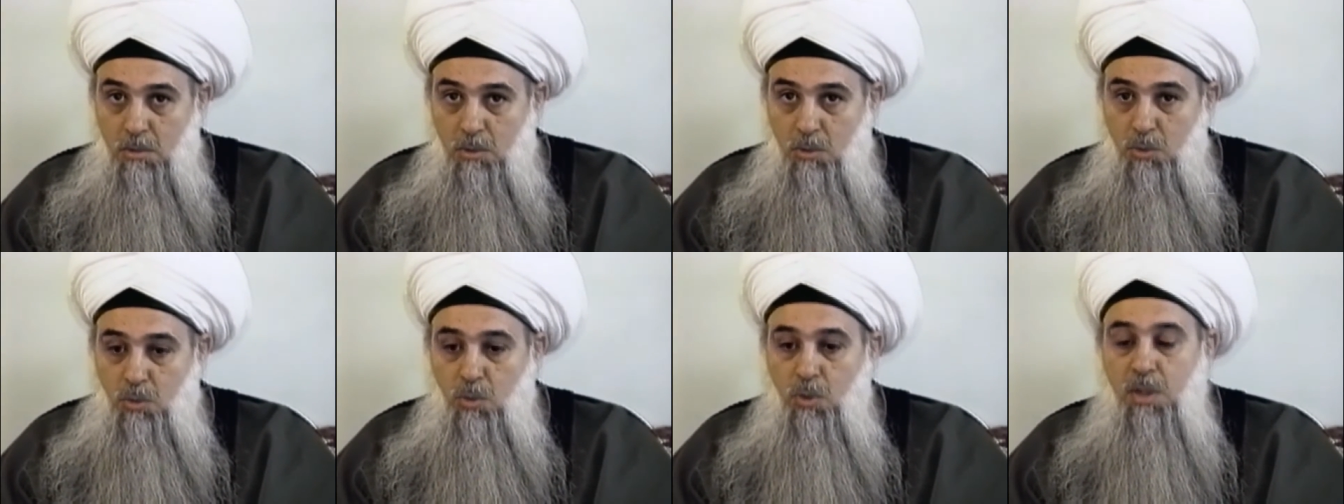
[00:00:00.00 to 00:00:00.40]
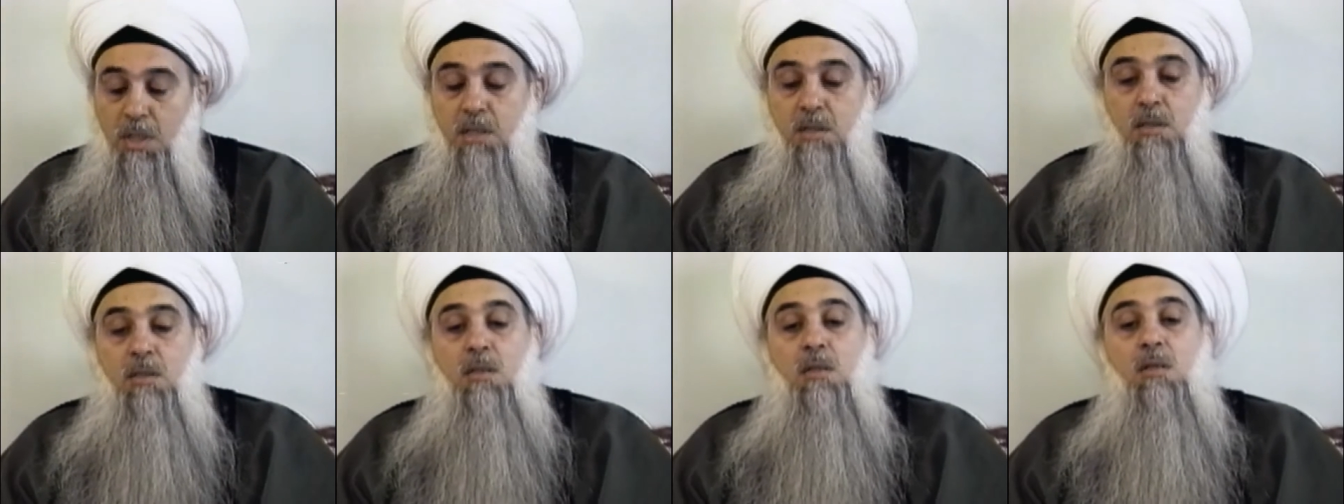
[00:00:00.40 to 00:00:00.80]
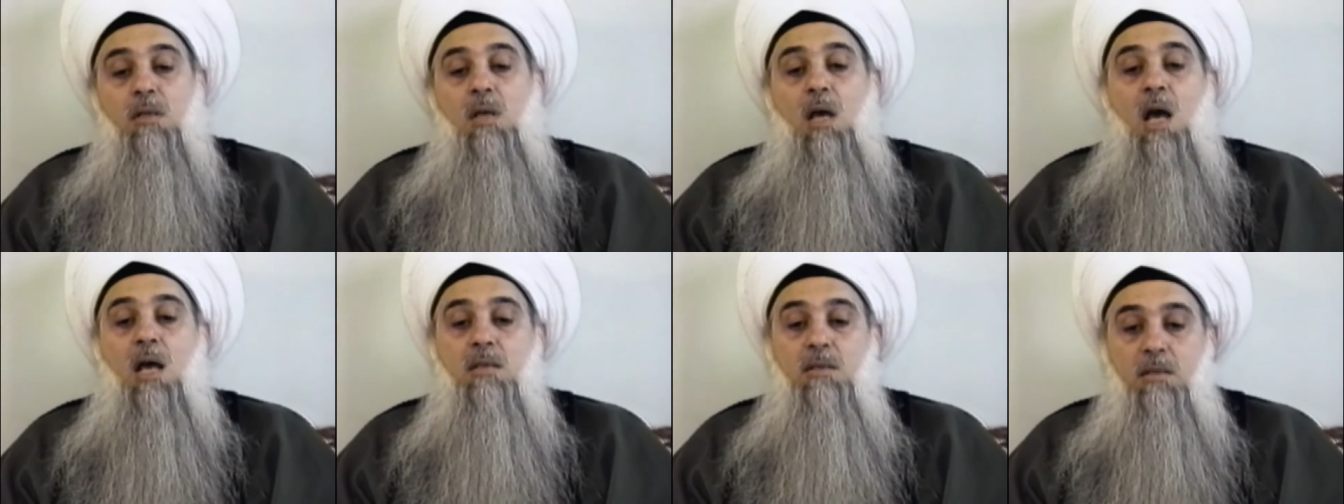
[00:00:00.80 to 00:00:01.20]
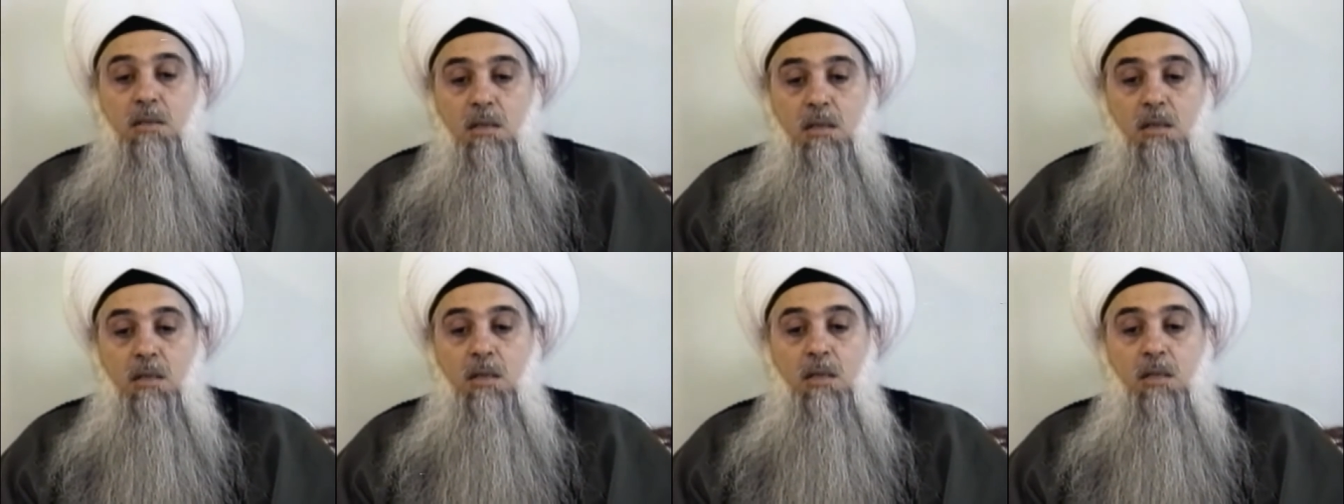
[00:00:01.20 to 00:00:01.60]
to his uh,
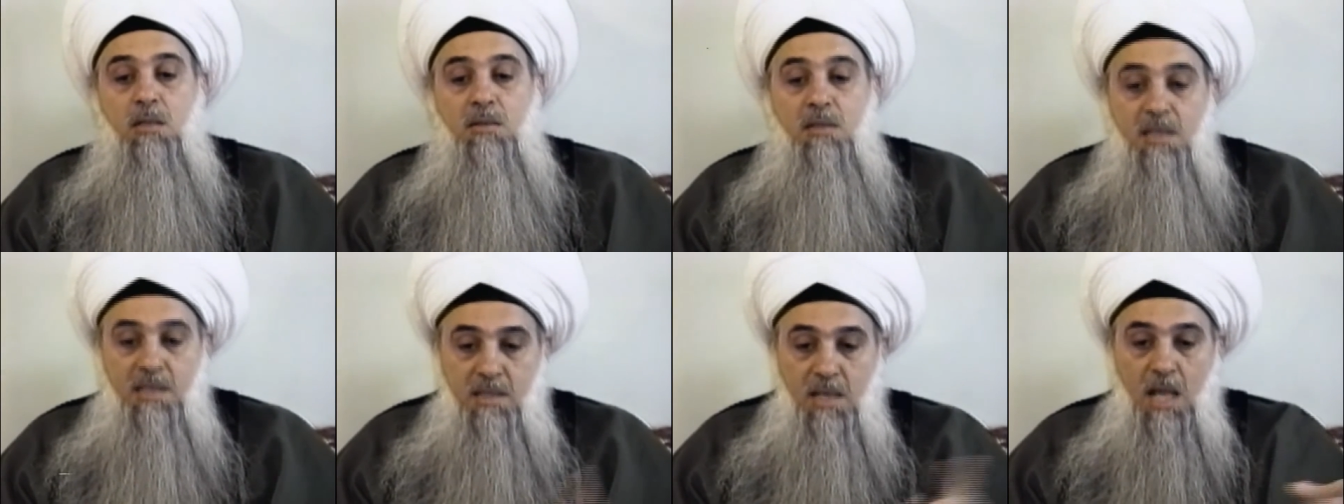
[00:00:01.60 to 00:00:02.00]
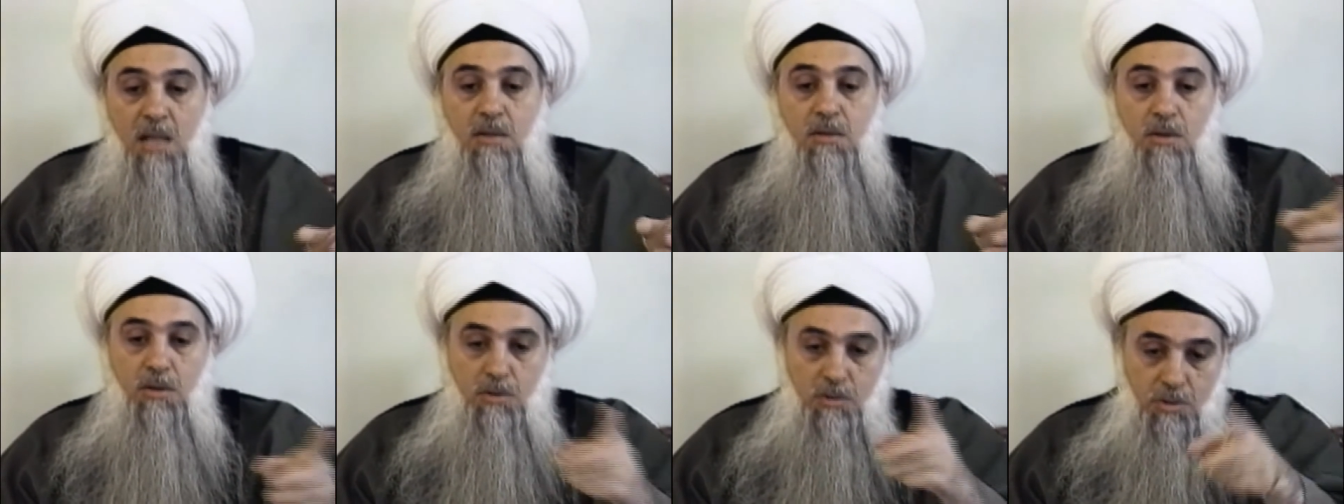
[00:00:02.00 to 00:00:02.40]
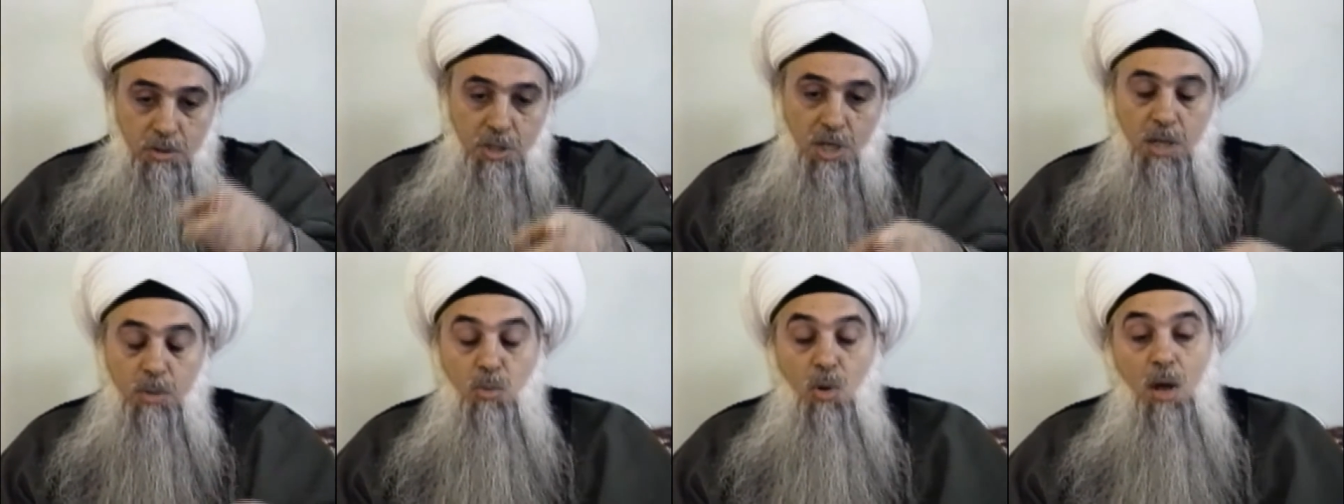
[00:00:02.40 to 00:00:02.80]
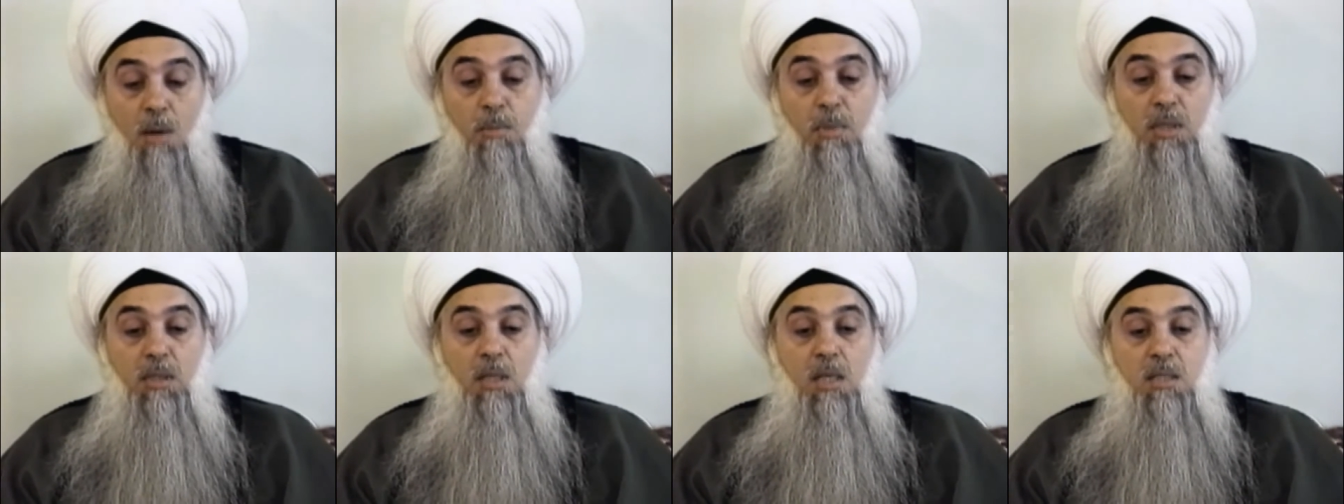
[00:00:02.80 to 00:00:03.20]
descender Sheikh
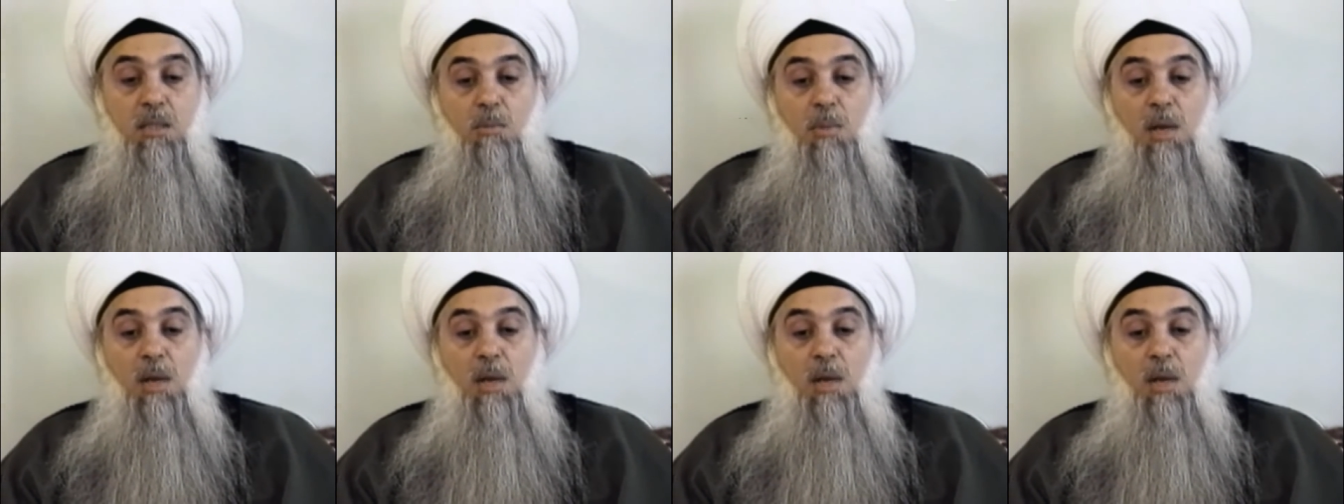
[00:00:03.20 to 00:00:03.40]
Muhammad Nazim